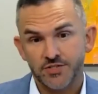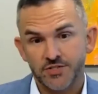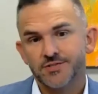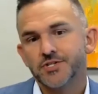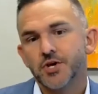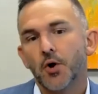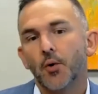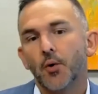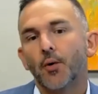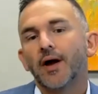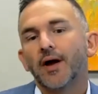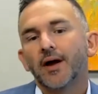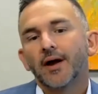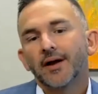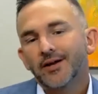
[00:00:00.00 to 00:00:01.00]
So,
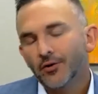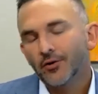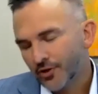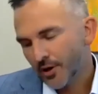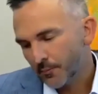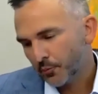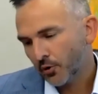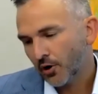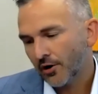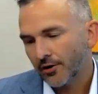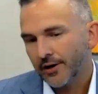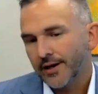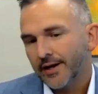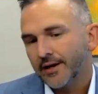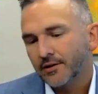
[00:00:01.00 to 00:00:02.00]

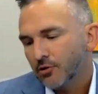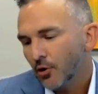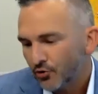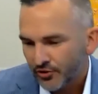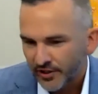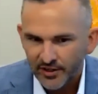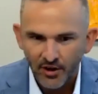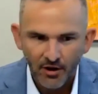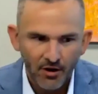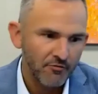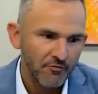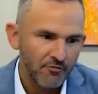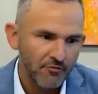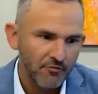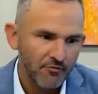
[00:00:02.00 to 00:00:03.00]
temporary closing of
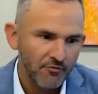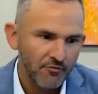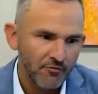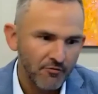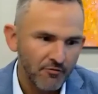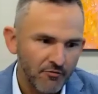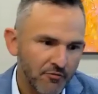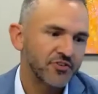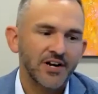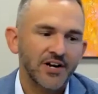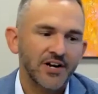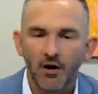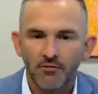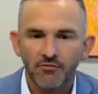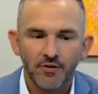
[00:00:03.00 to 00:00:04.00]
sections
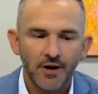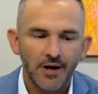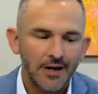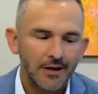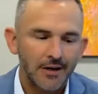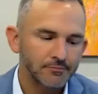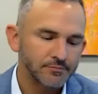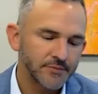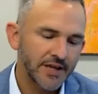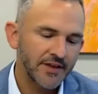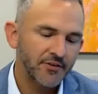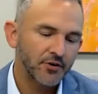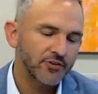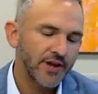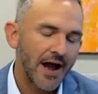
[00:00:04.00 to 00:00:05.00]
of
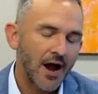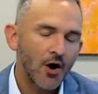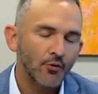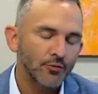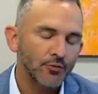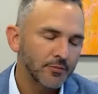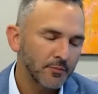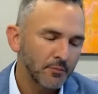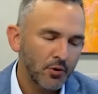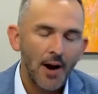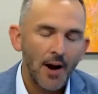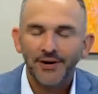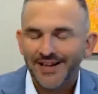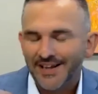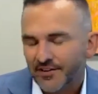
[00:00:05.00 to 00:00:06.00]
either town
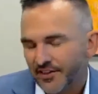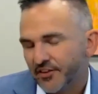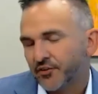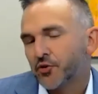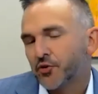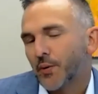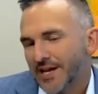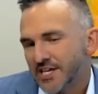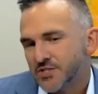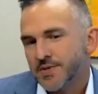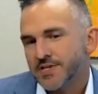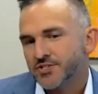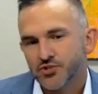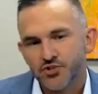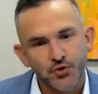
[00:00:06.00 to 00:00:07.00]
property, either through
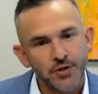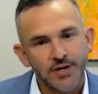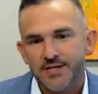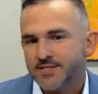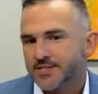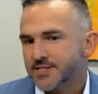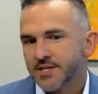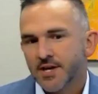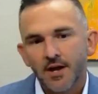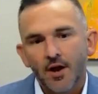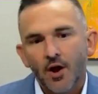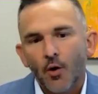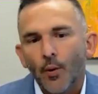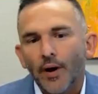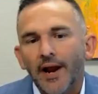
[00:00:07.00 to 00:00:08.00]
easements or streets,
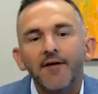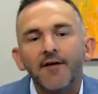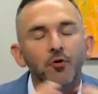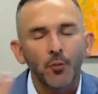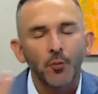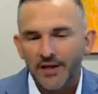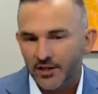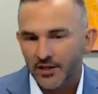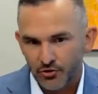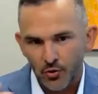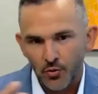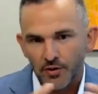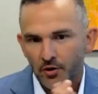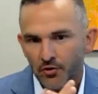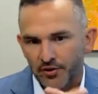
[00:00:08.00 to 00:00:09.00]
whatever we could do
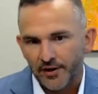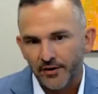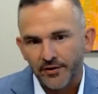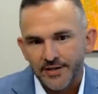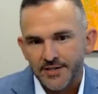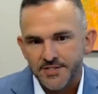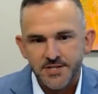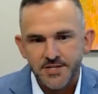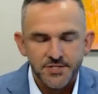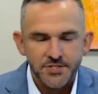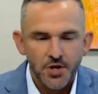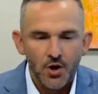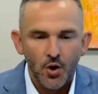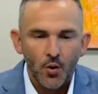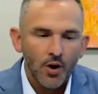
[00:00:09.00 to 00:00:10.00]
in those areas. And
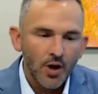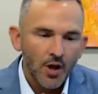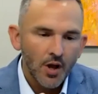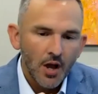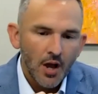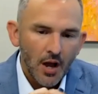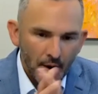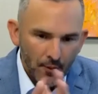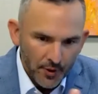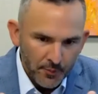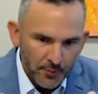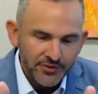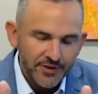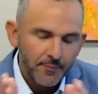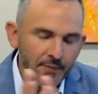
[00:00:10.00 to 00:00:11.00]
so I want
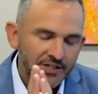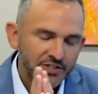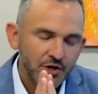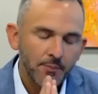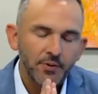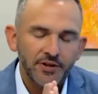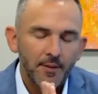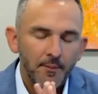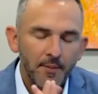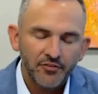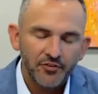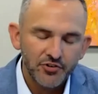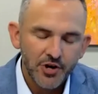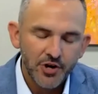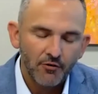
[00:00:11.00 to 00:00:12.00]
to make sure I put that
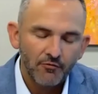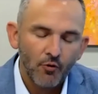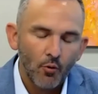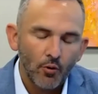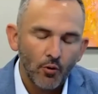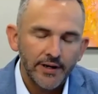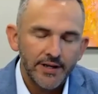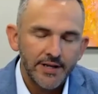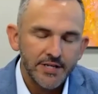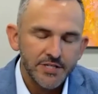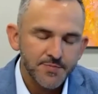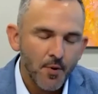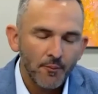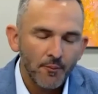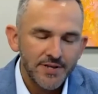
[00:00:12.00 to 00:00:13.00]
message out for any
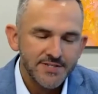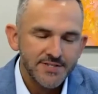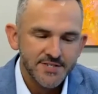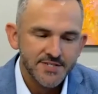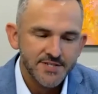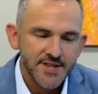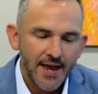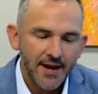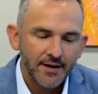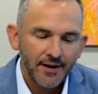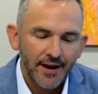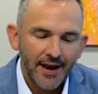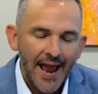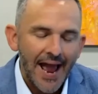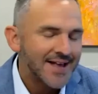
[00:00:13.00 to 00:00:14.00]
small business that
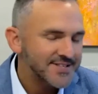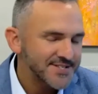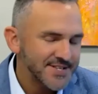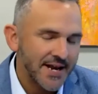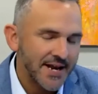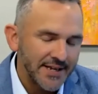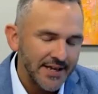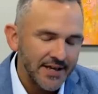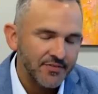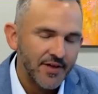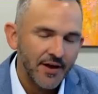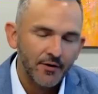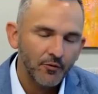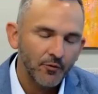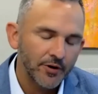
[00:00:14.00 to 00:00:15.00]
has an idea
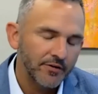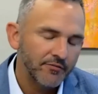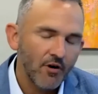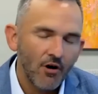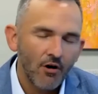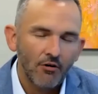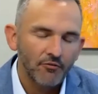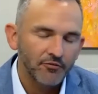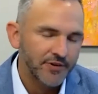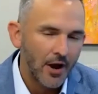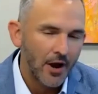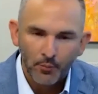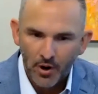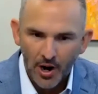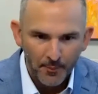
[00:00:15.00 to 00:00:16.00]
that would involve
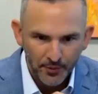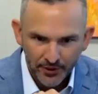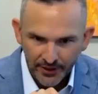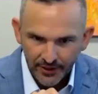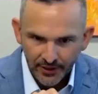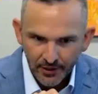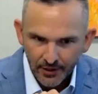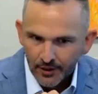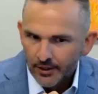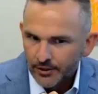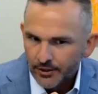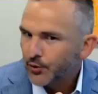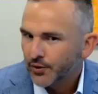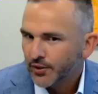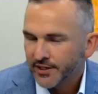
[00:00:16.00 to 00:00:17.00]
town property.
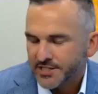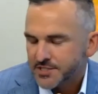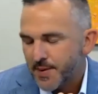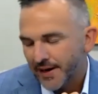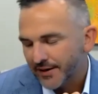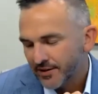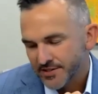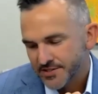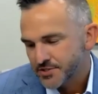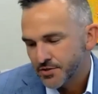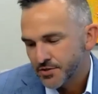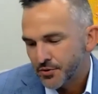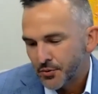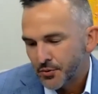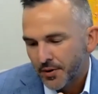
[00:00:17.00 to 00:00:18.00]
You could expect us
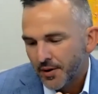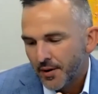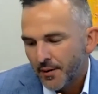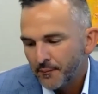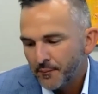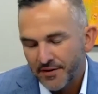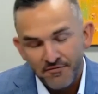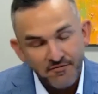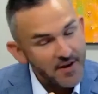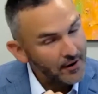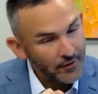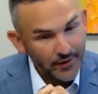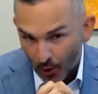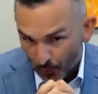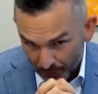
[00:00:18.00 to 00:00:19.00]
to be
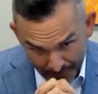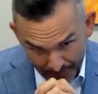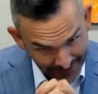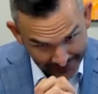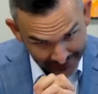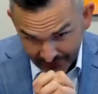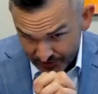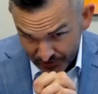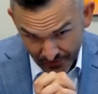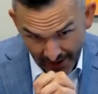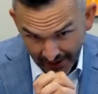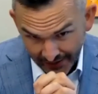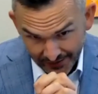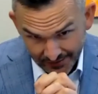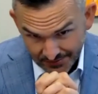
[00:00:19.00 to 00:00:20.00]
very open-minded to that.